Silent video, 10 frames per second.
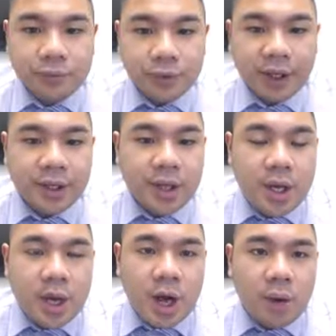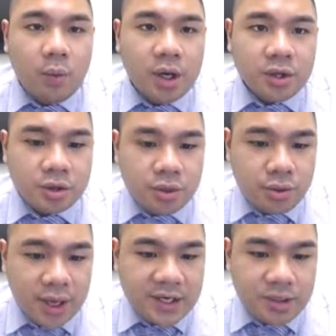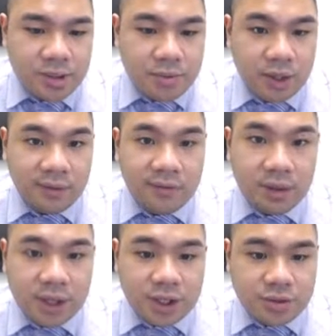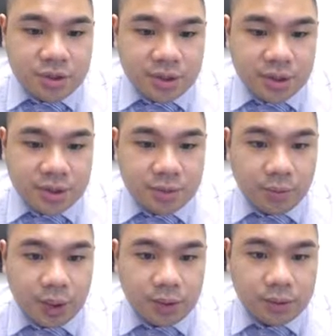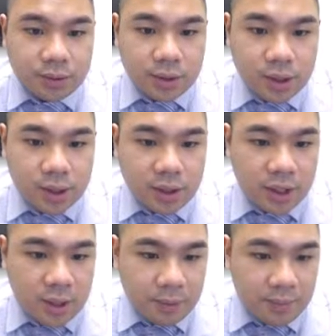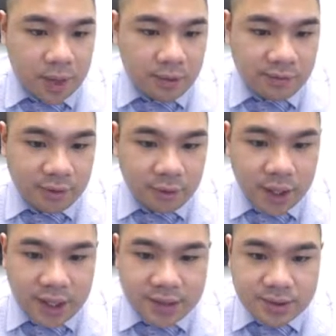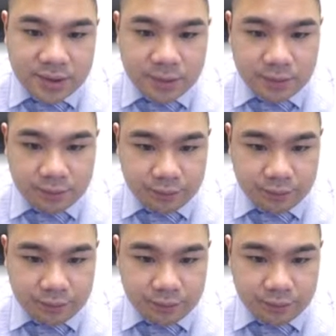Right. I wanted to show you guys something very interesting as well that I prepared for you guys.